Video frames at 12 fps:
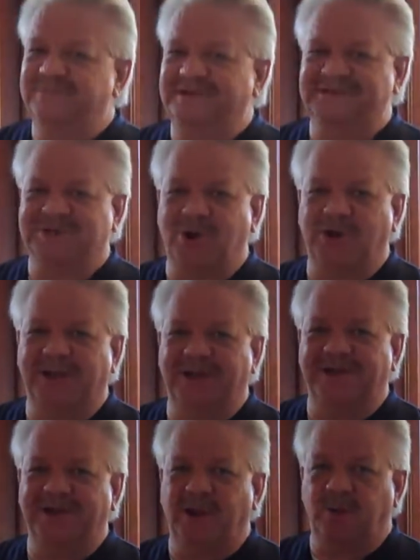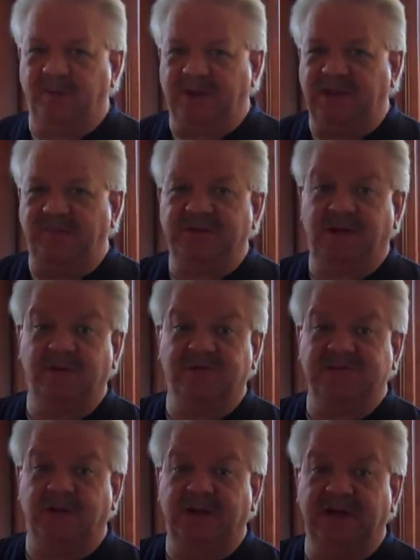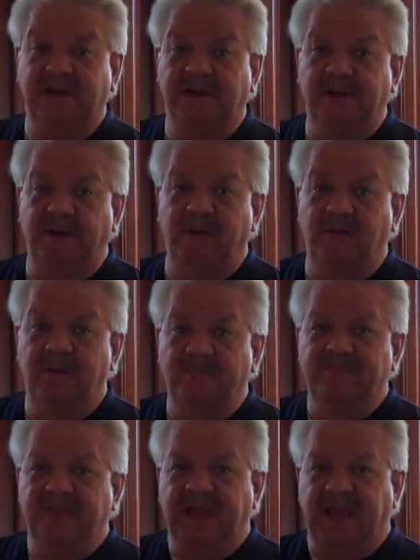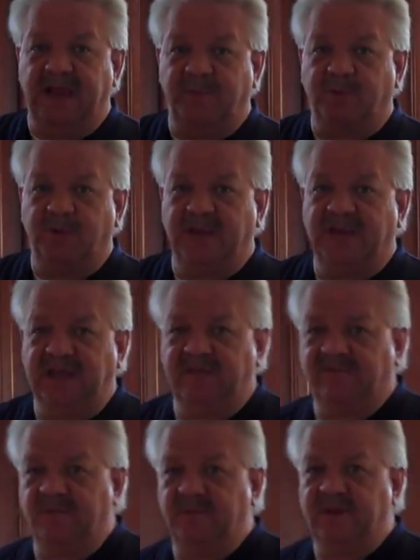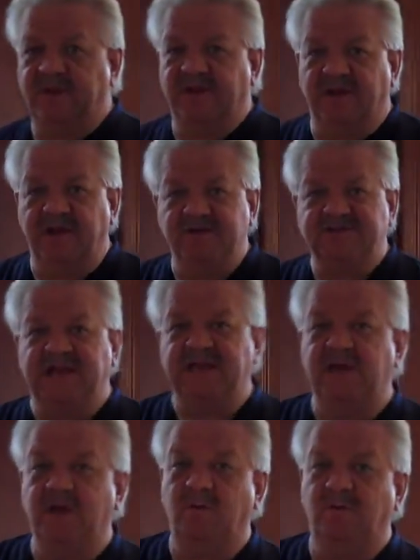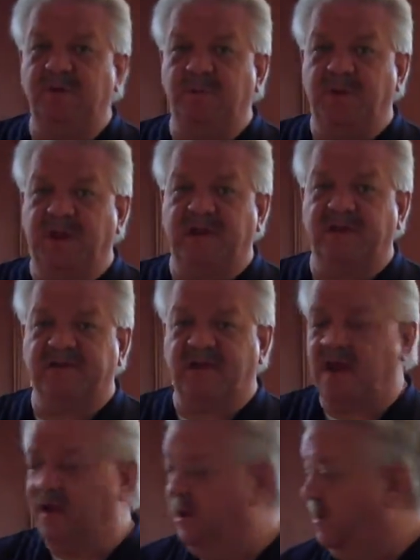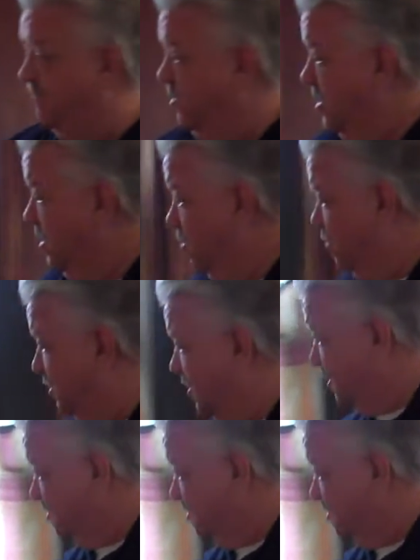is all you need to know. Medium to low is all you need to know, and preheat for meat. Now, here's how you know when your pan is hot enough. When you can